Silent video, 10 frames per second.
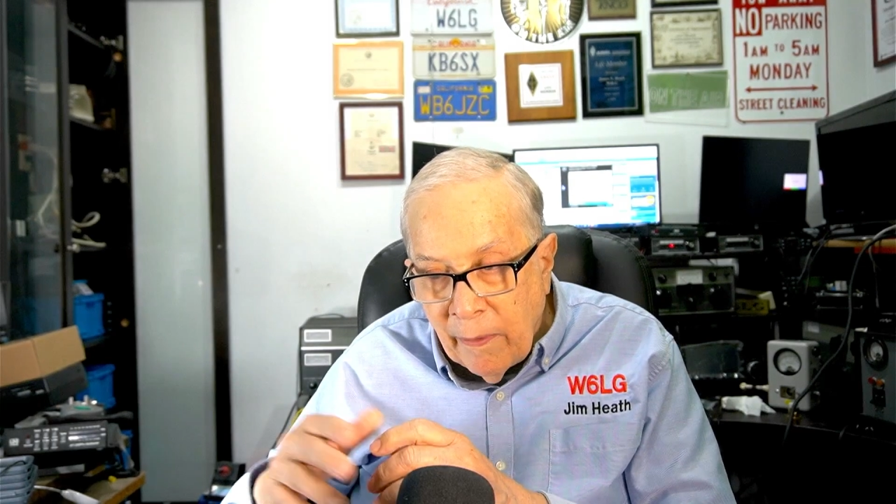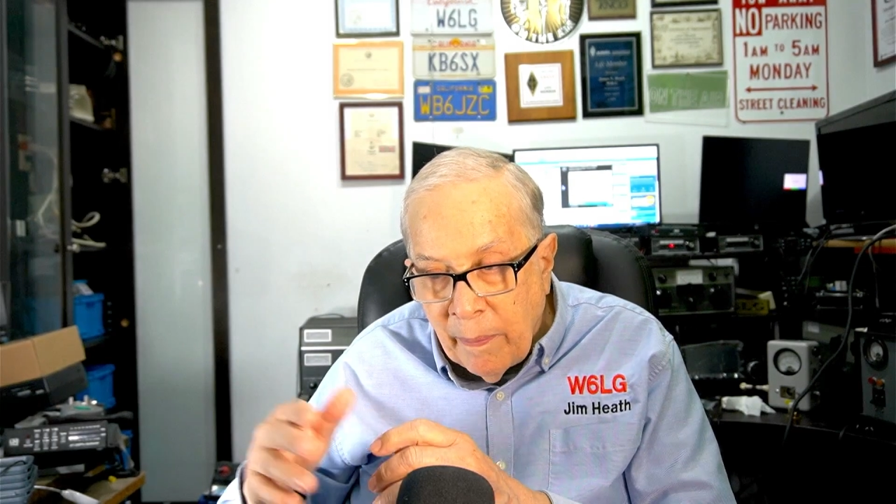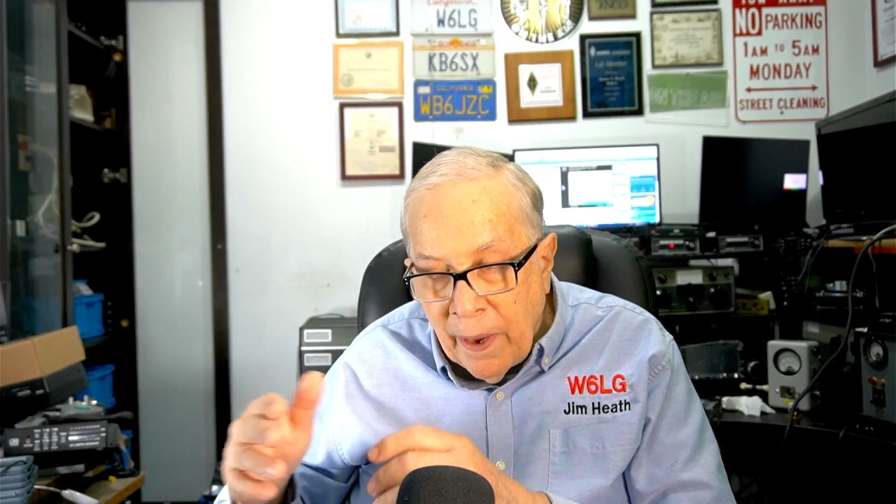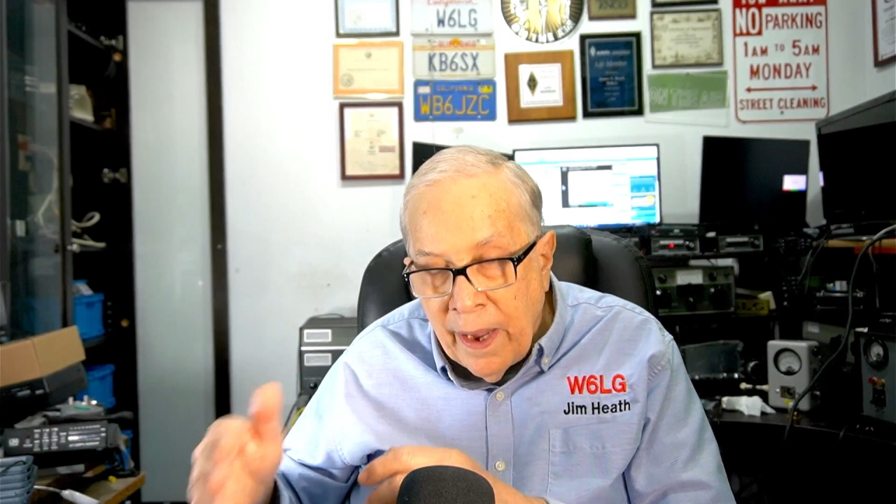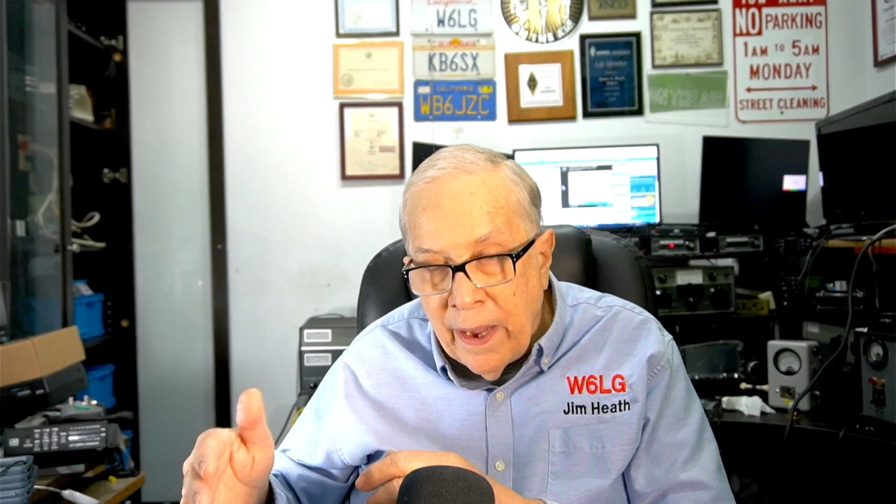
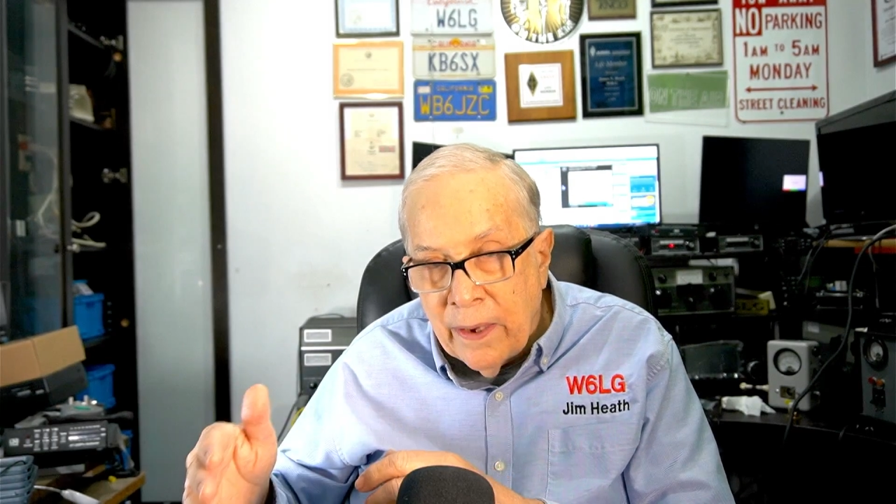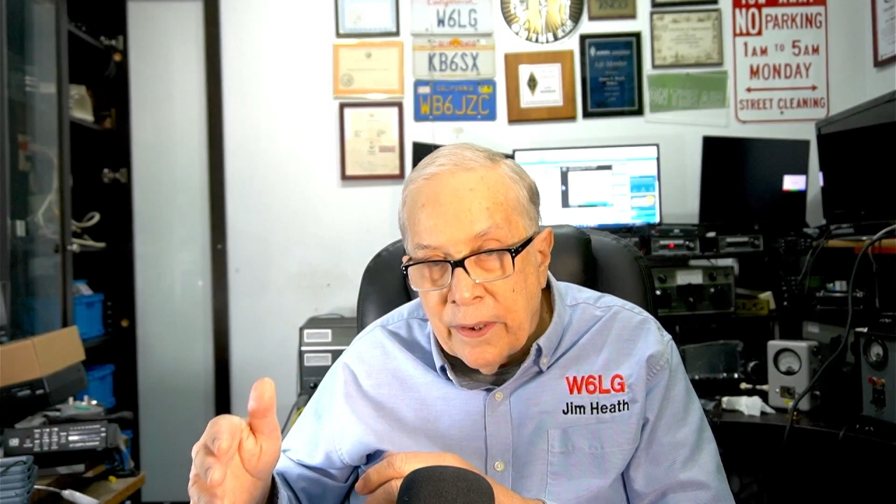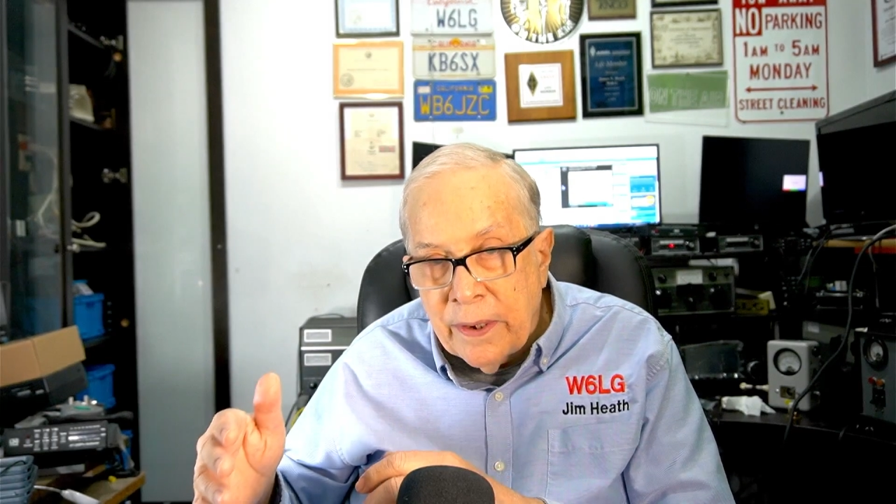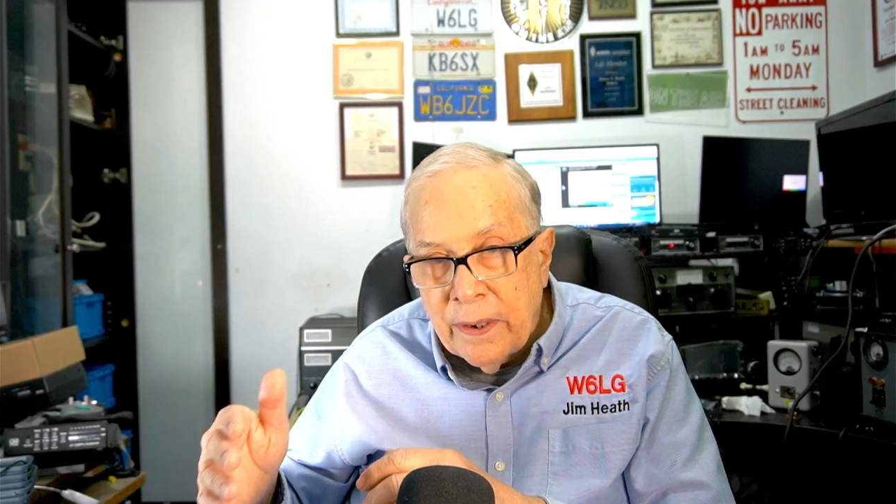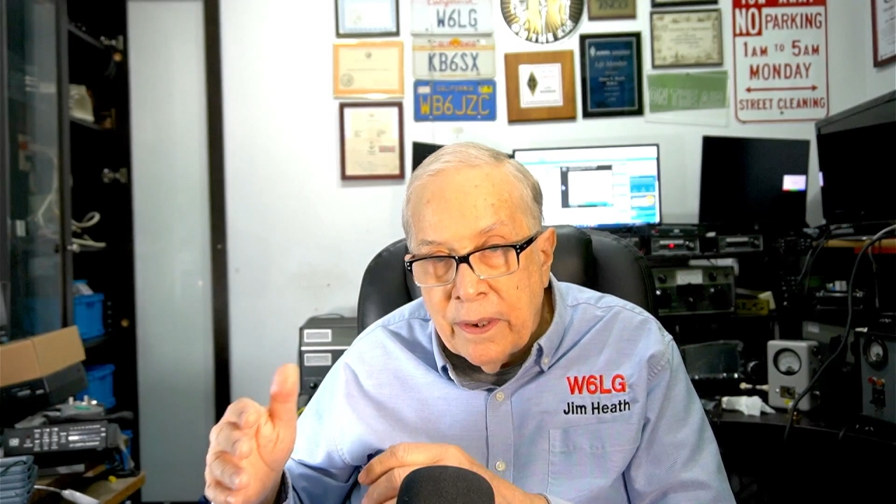
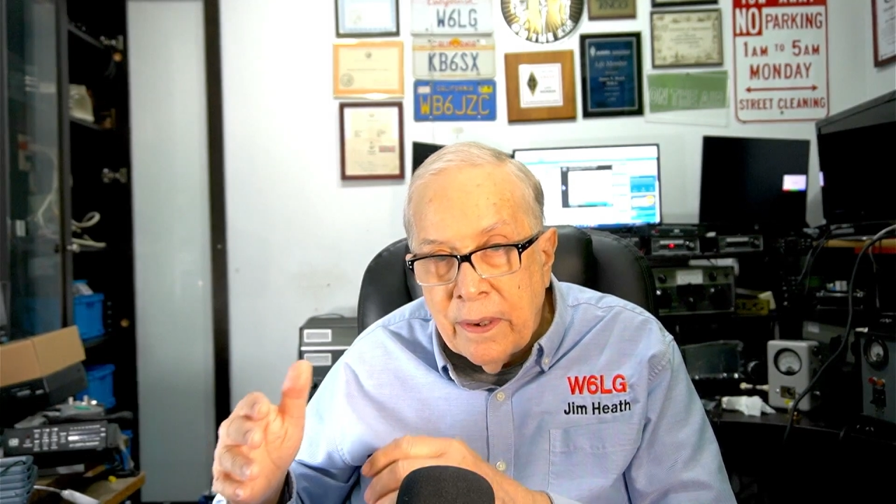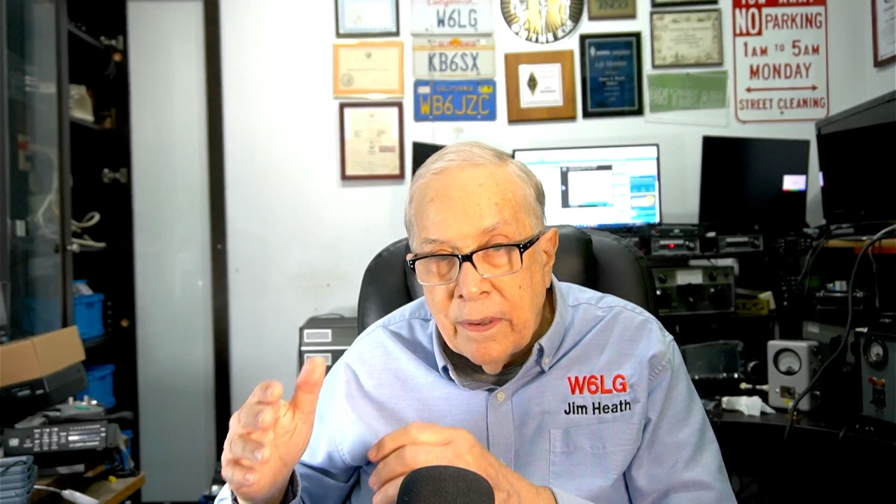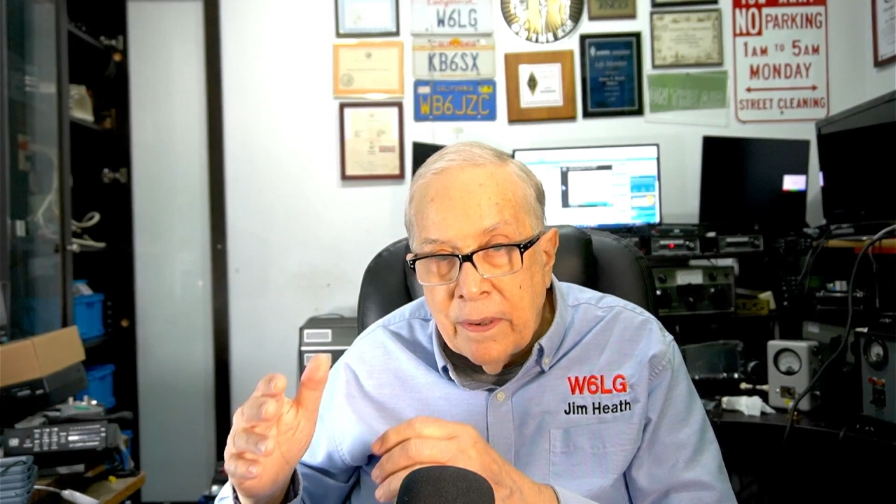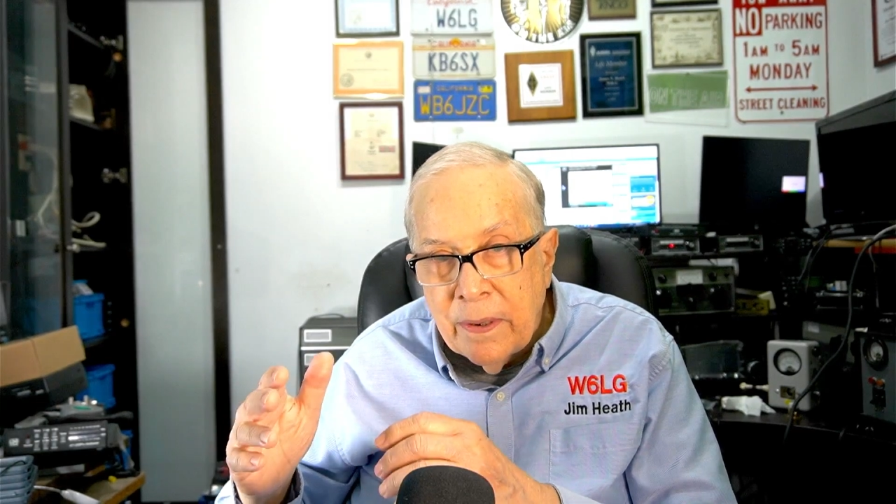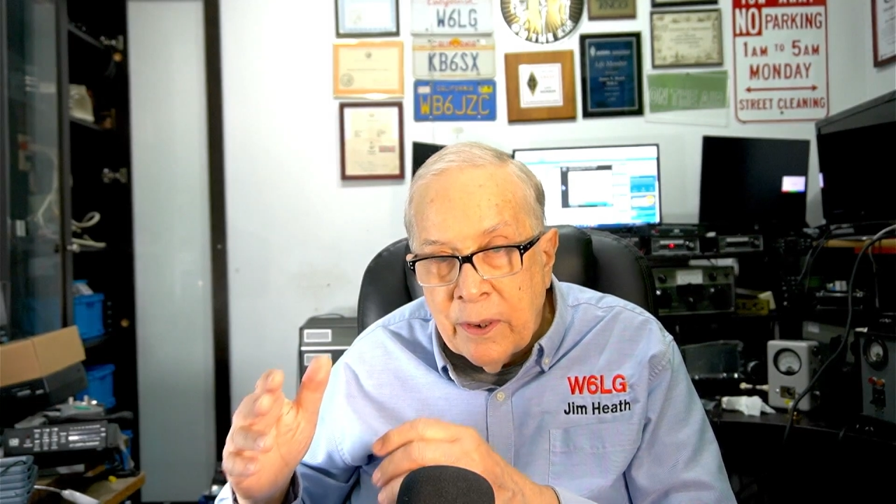bias
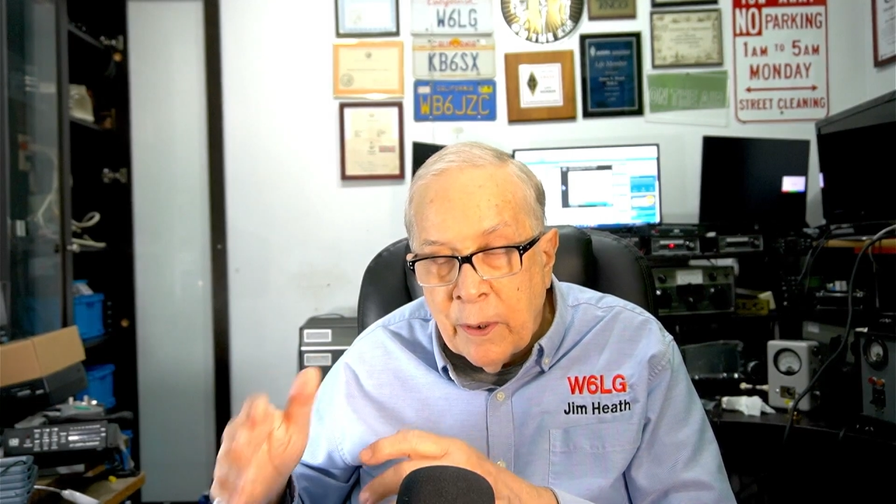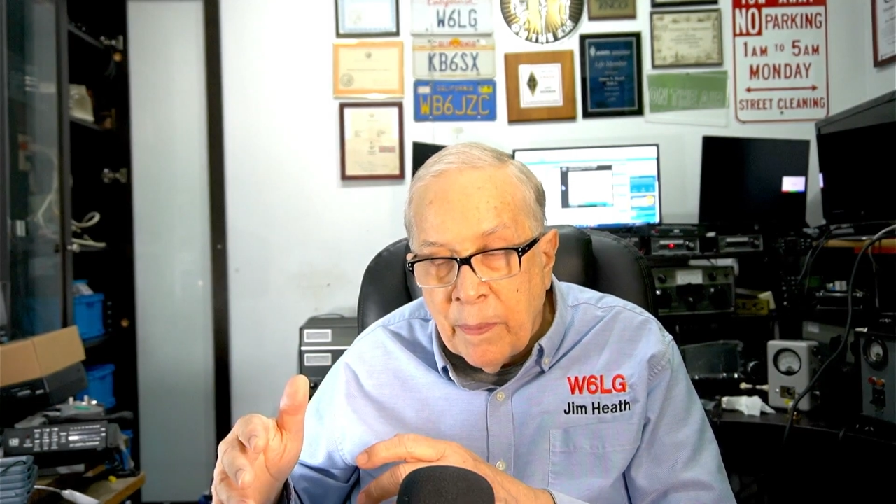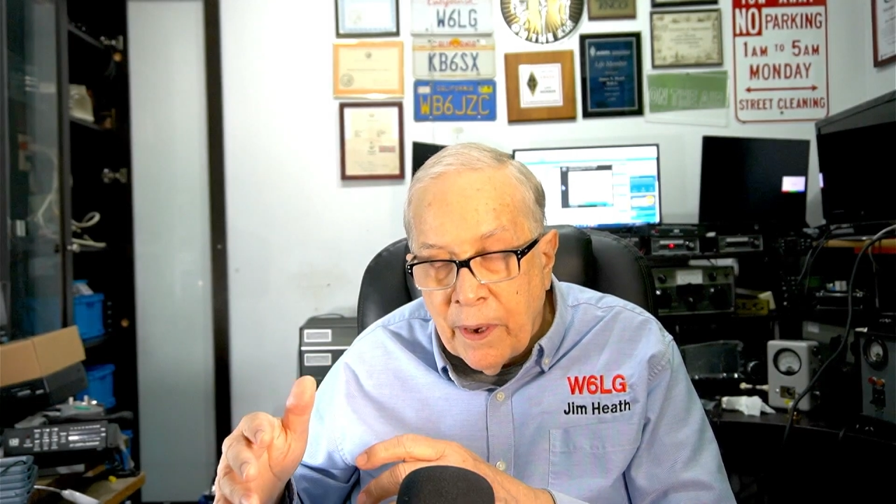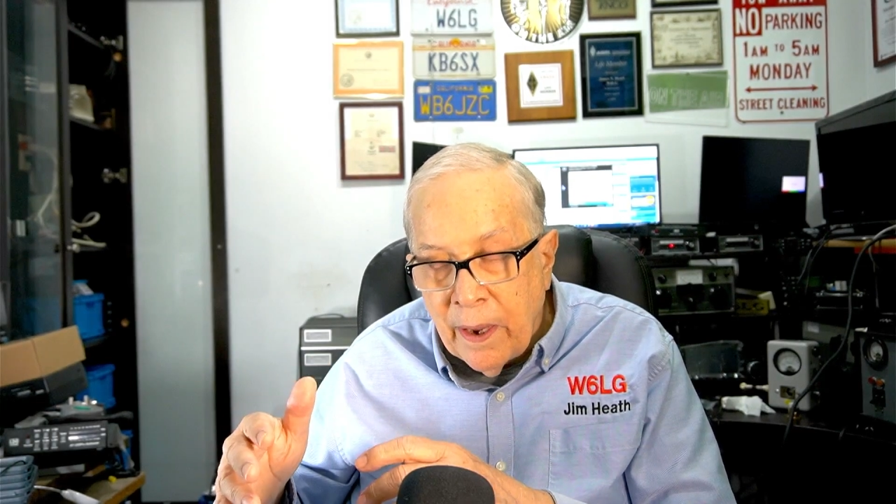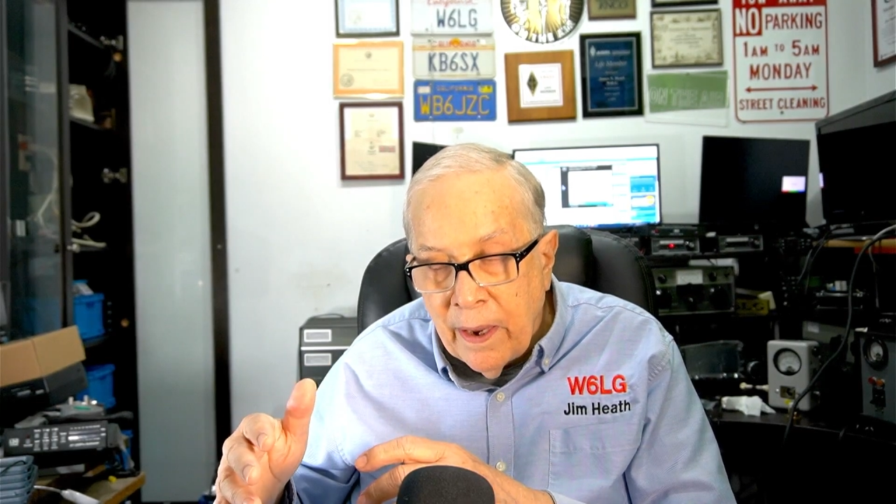
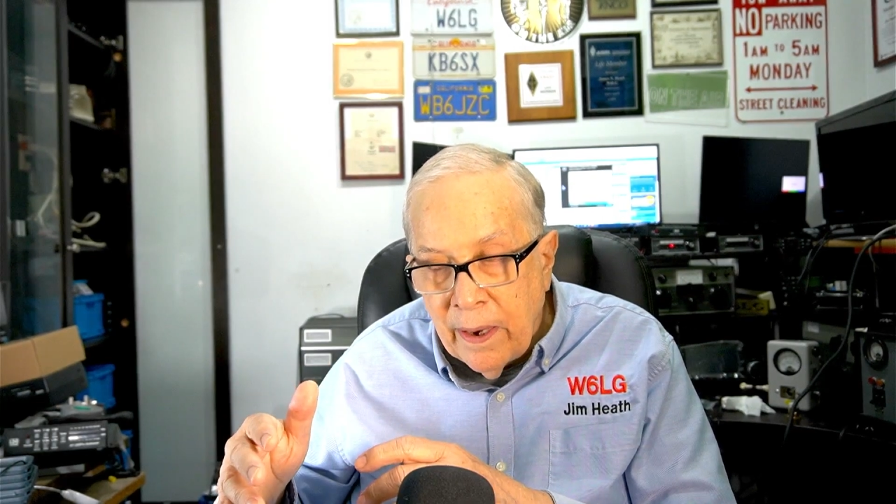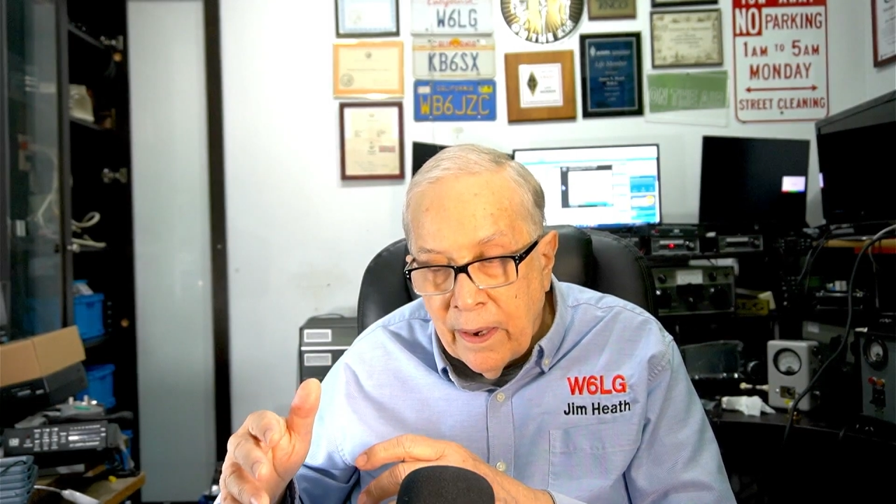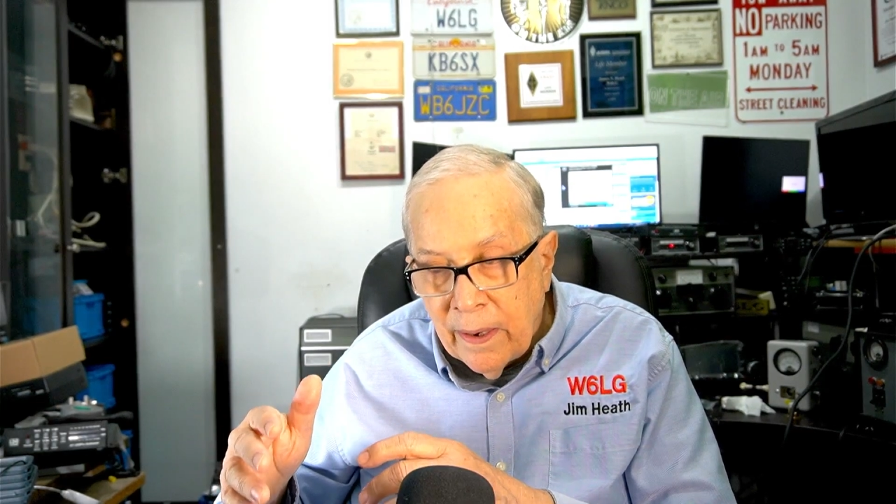supply,